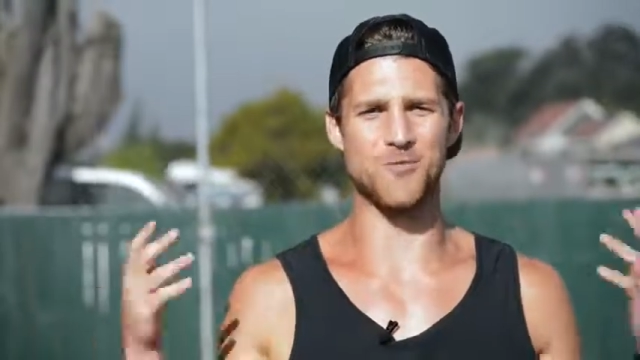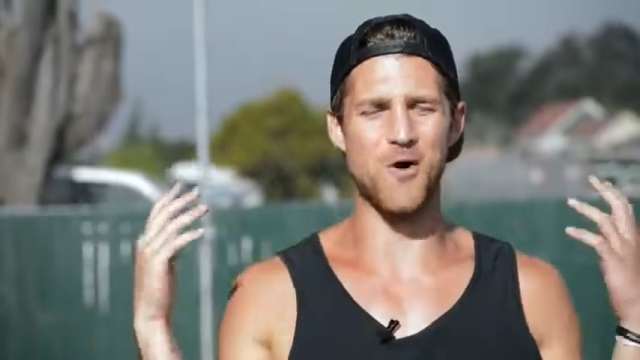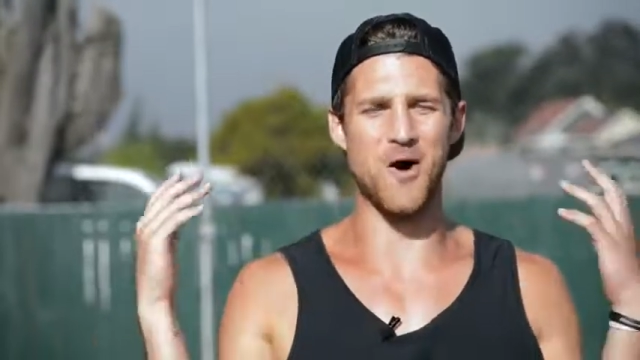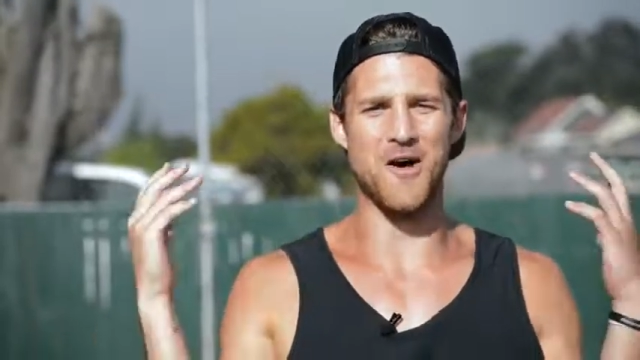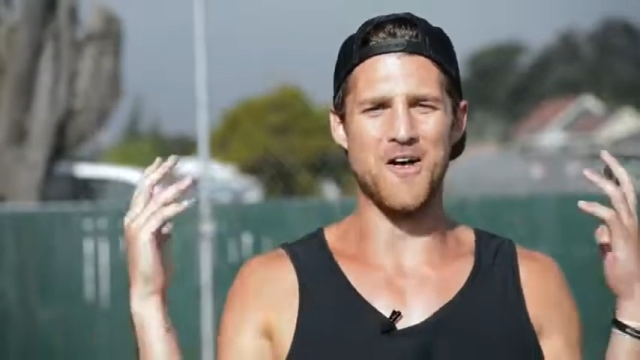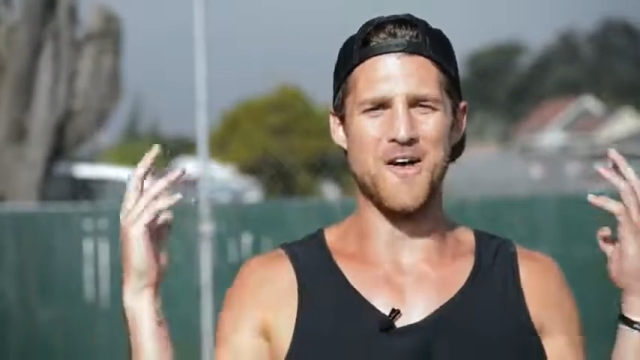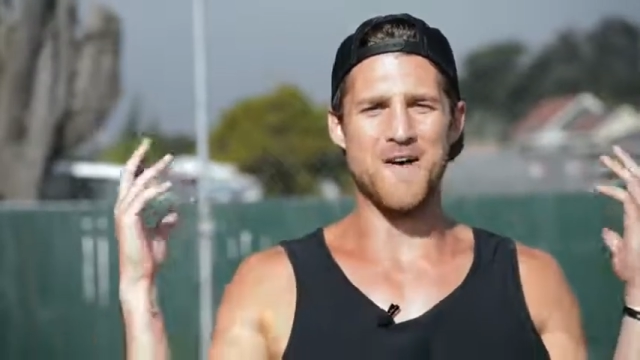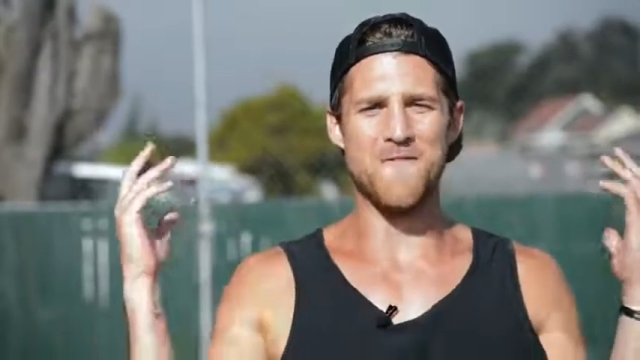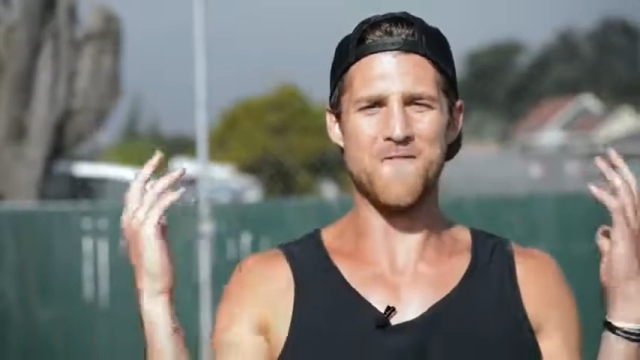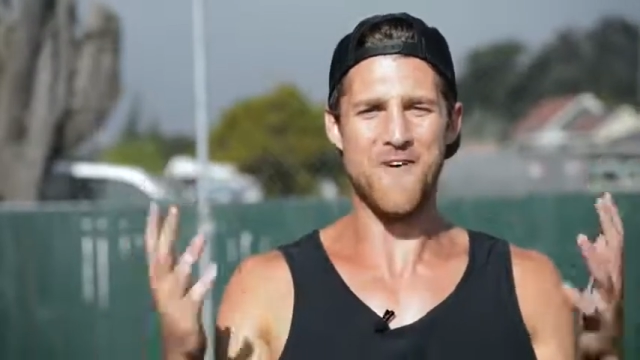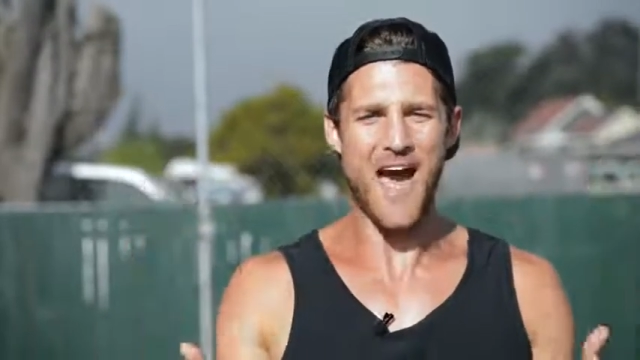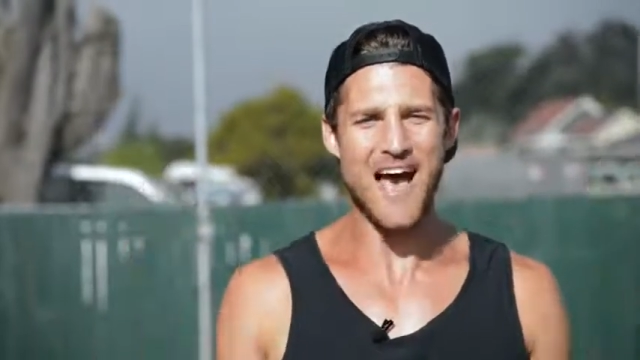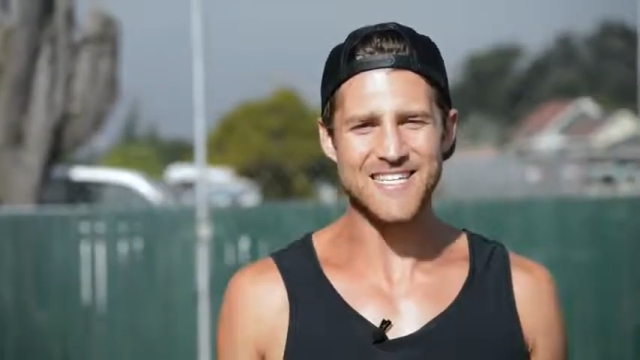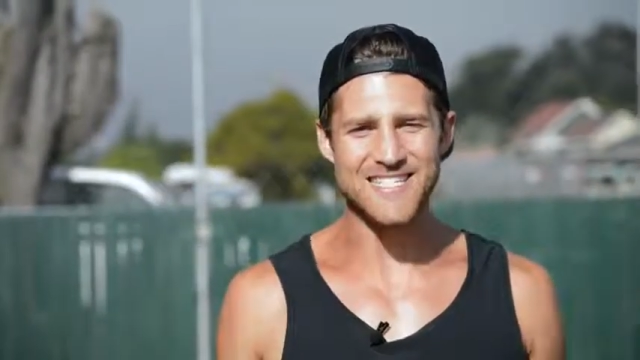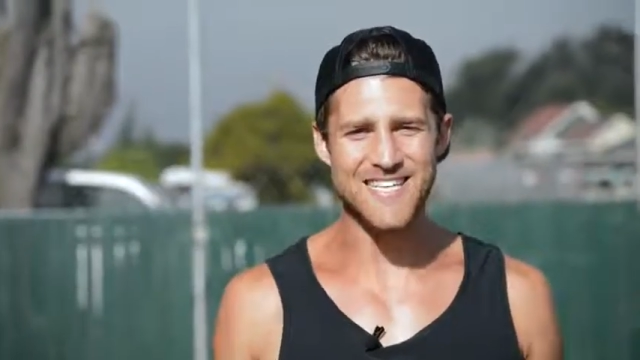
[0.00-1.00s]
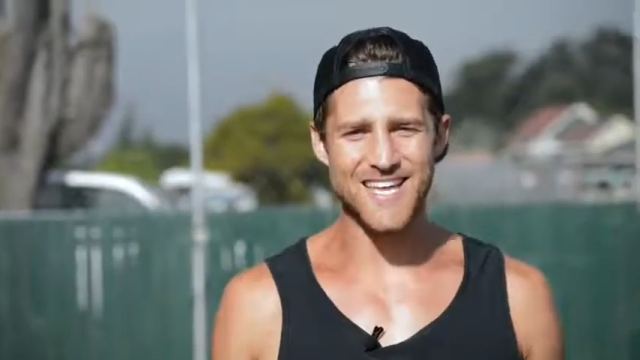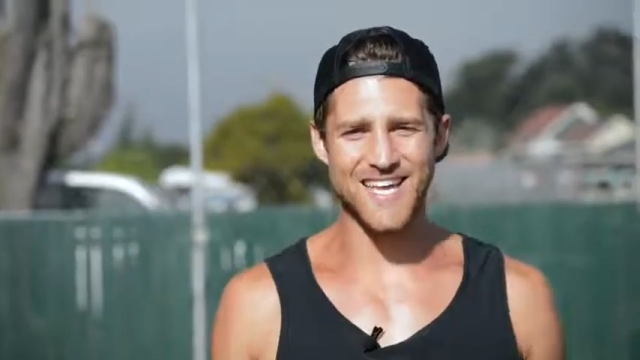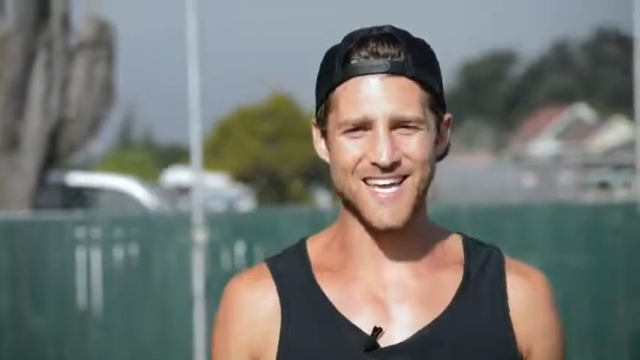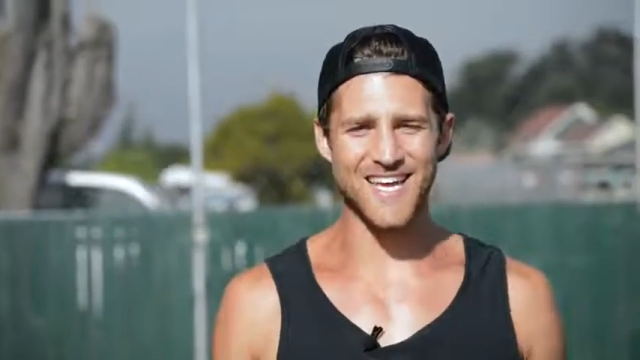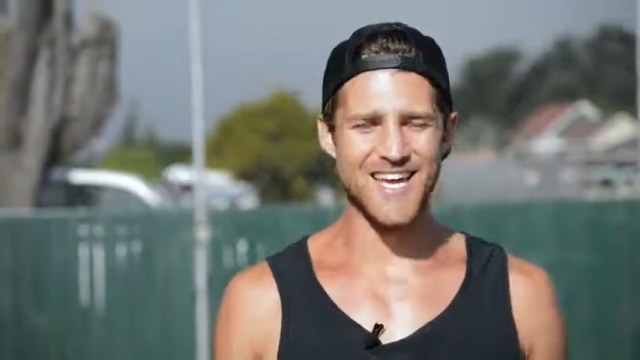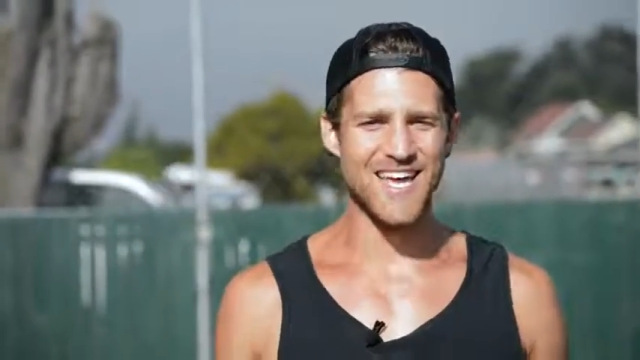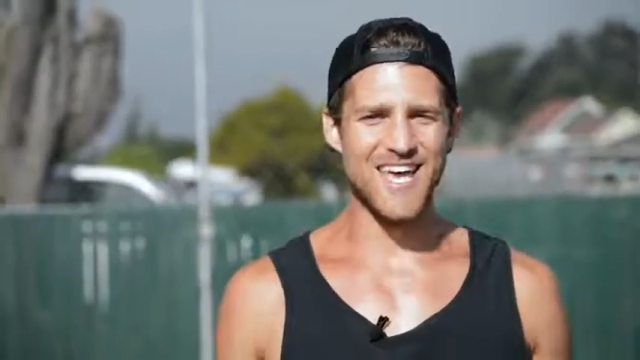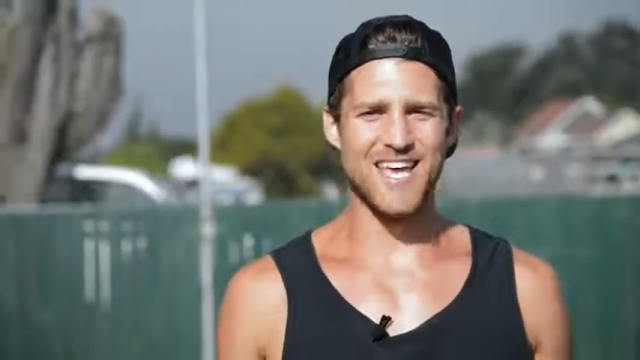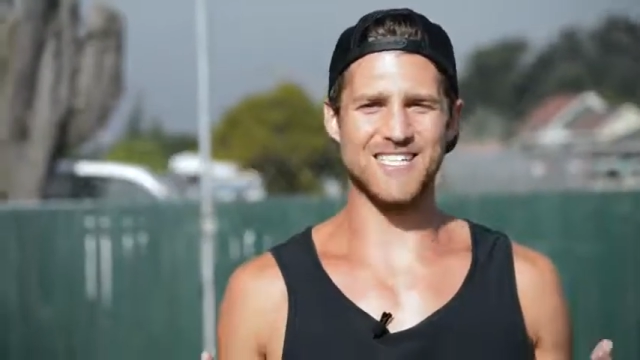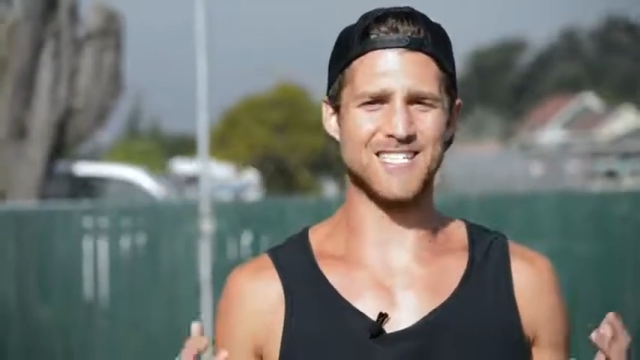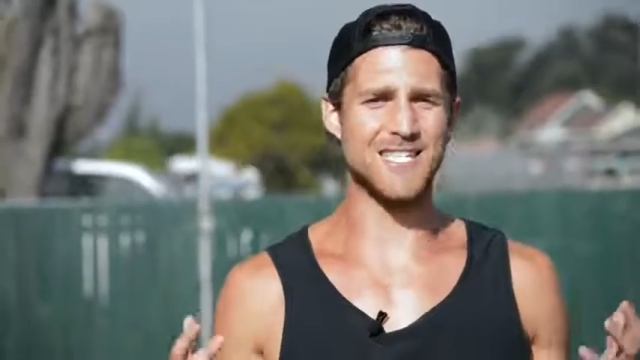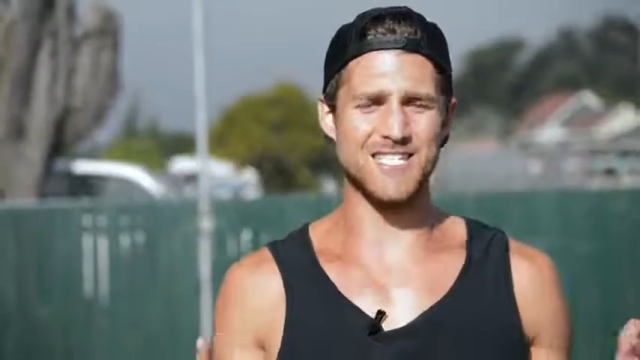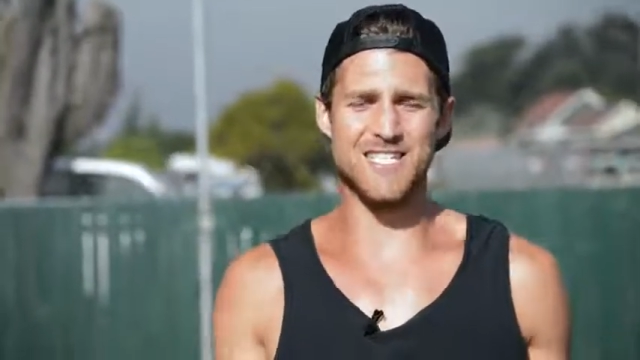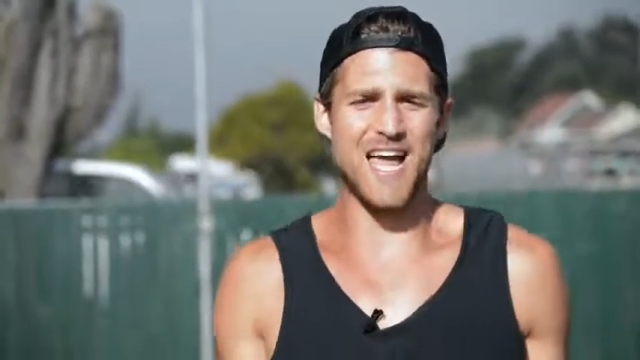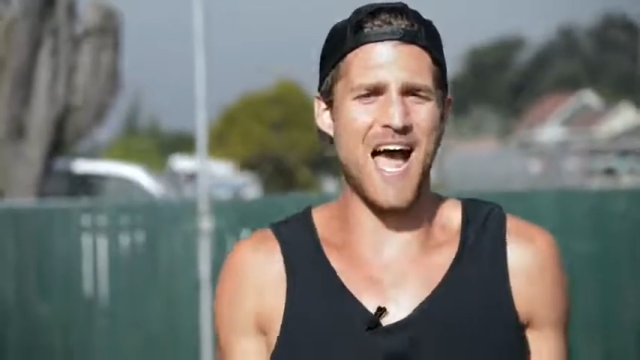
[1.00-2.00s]
Well, fasting is
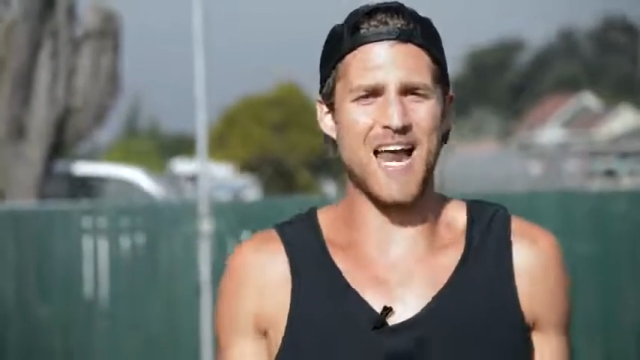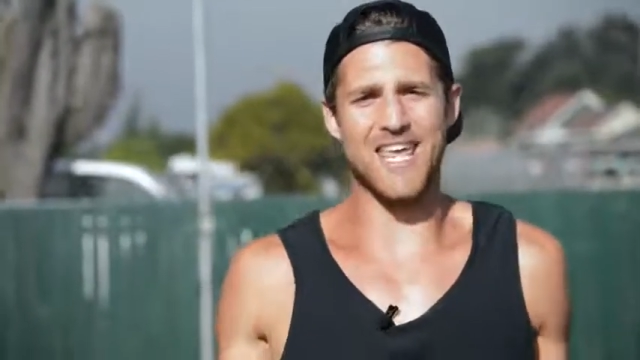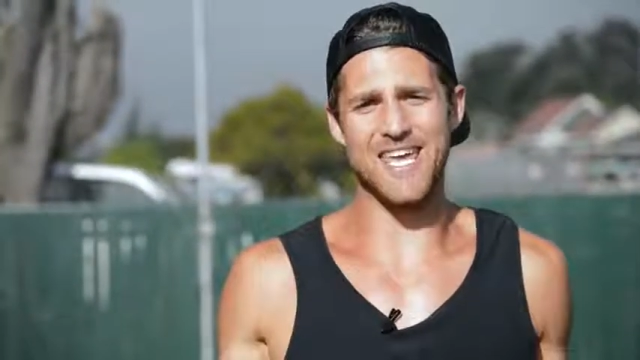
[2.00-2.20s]
just not